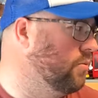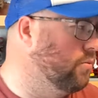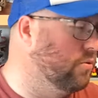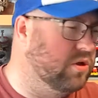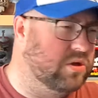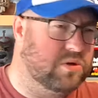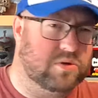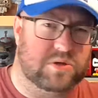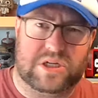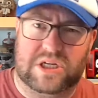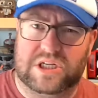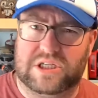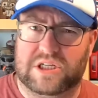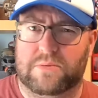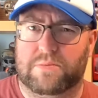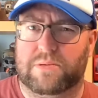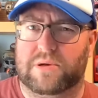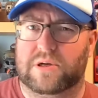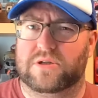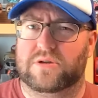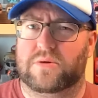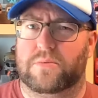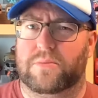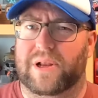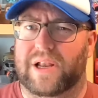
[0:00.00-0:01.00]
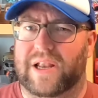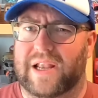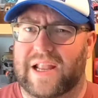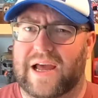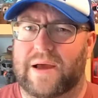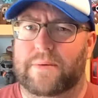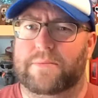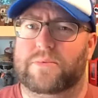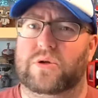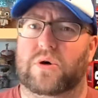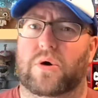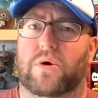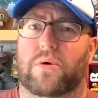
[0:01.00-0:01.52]
when I use Disney Plus on my
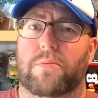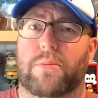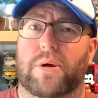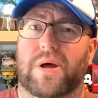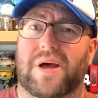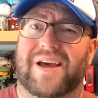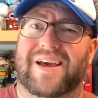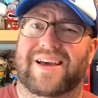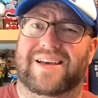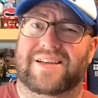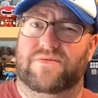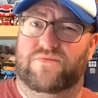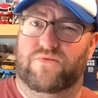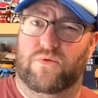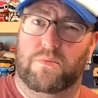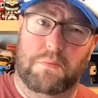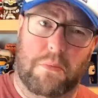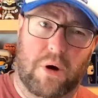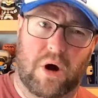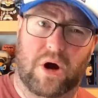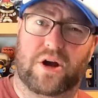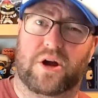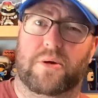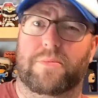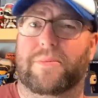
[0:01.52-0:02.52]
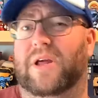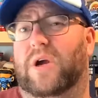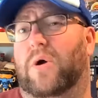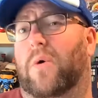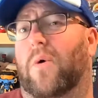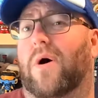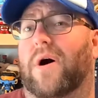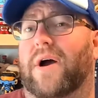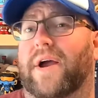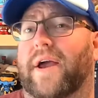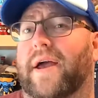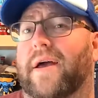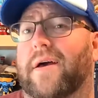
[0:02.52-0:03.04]
laptop, it's remarkably
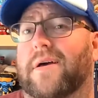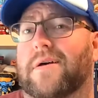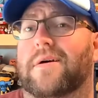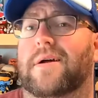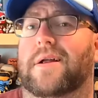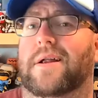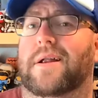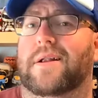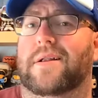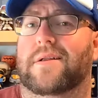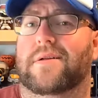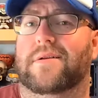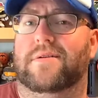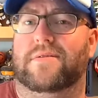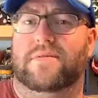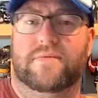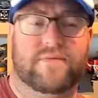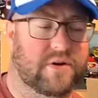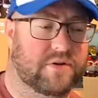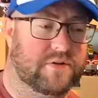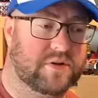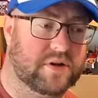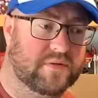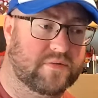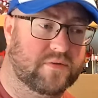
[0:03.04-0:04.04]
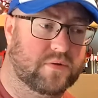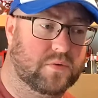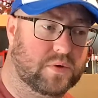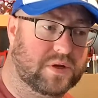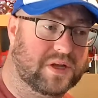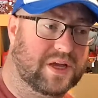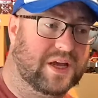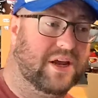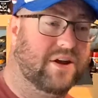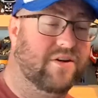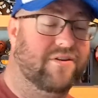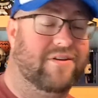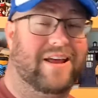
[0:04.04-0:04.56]
quiet and it's very difficult
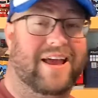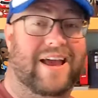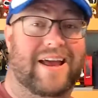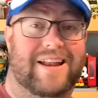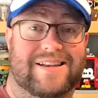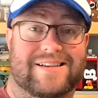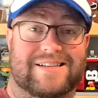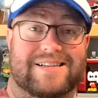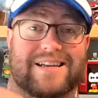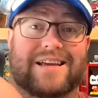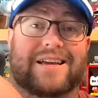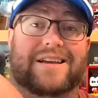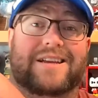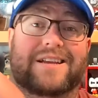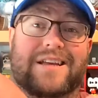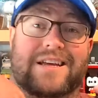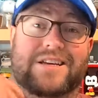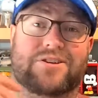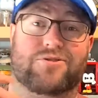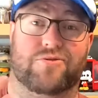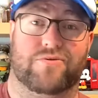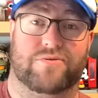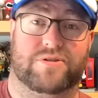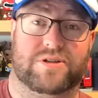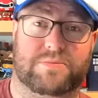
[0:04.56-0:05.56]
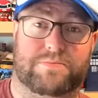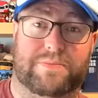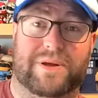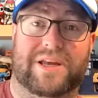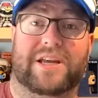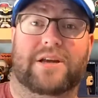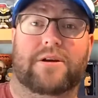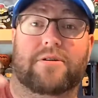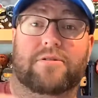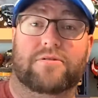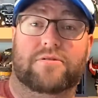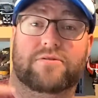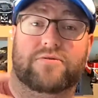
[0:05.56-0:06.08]
to hear, and I hadn't taken extra
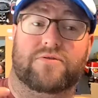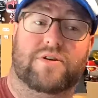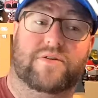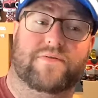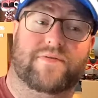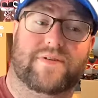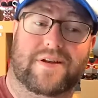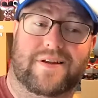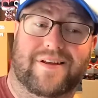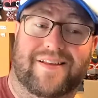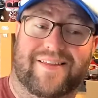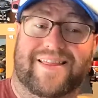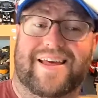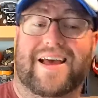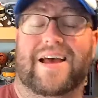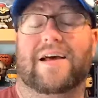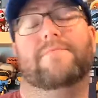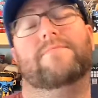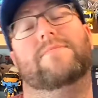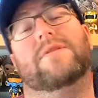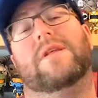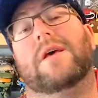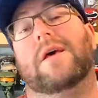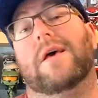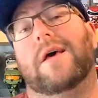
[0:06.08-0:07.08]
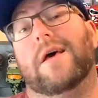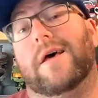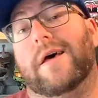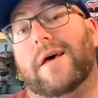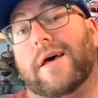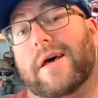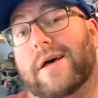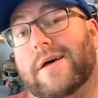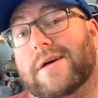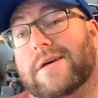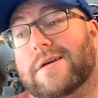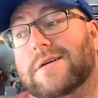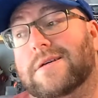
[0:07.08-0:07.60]
speakers or anything like that.
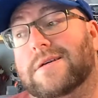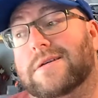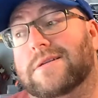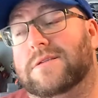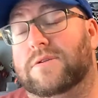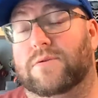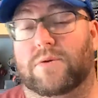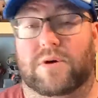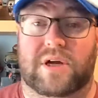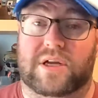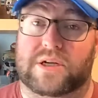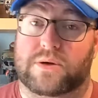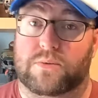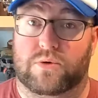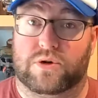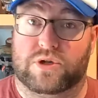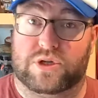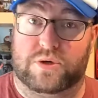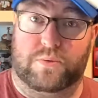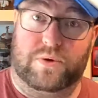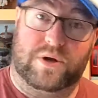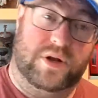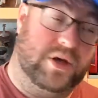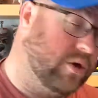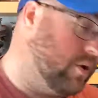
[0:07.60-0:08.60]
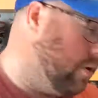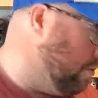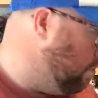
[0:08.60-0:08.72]
So I had to watch it when I